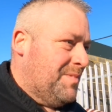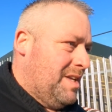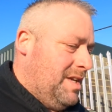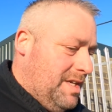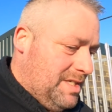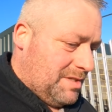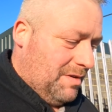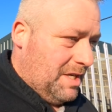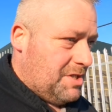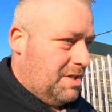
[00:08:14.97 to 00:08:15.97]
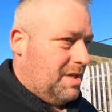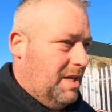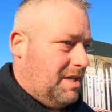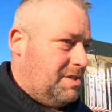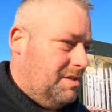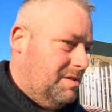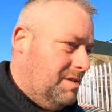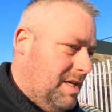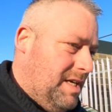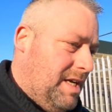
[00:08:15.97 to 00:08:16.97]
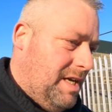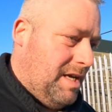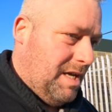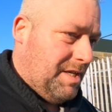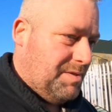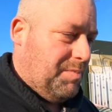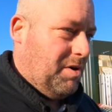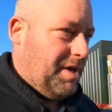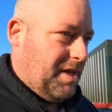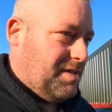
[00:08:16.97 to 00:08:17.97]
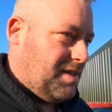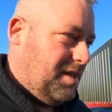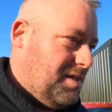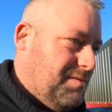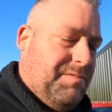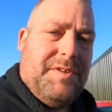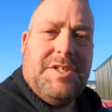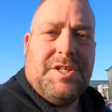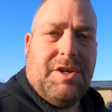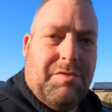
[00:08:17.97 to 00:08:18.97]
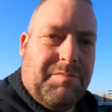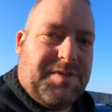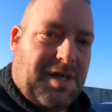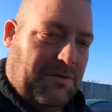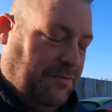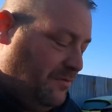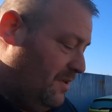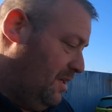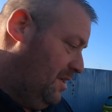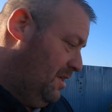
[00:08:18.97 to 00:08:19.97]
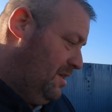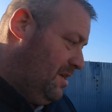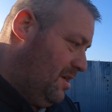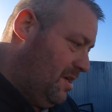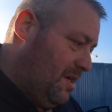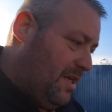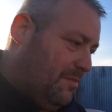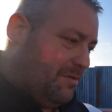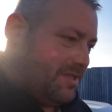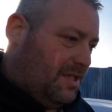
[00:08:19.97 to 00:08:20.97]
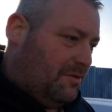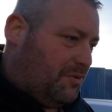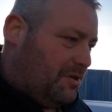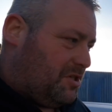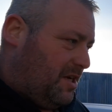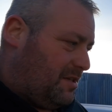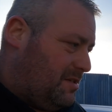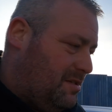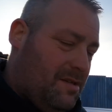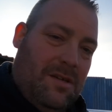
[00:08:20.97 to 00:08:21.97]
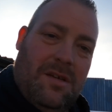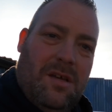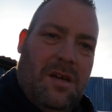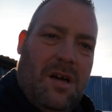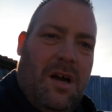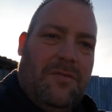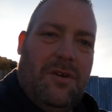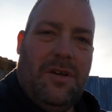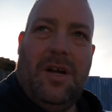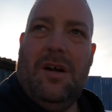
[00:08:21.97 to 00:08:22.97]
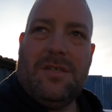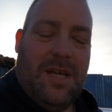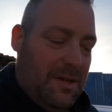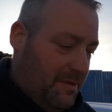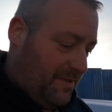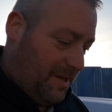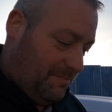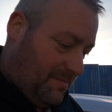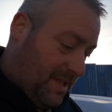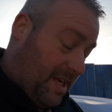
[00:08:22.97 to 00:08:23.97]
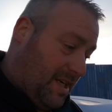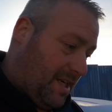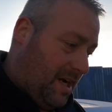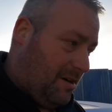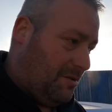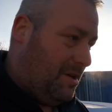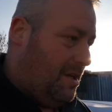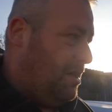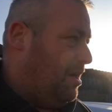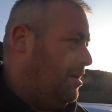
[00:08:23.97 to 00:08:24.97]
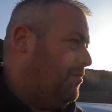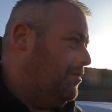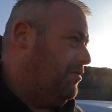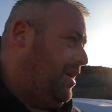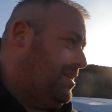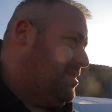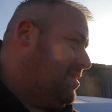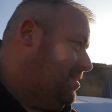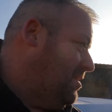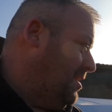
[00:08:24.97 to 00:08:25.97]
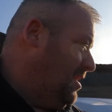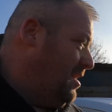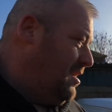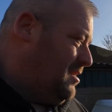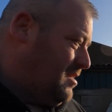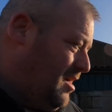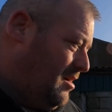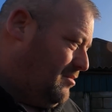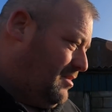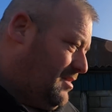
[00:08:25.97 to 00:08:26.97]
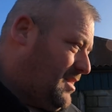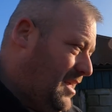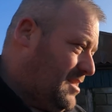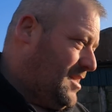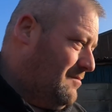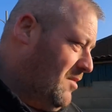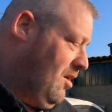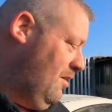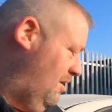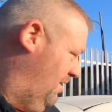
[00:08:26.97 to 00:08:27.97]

He's arranging a collection, and he's buying it as it is and finishing it off himself. He wants a little project. I've got the arse ache with it. That can go. I'm not fussed. So that's them lot.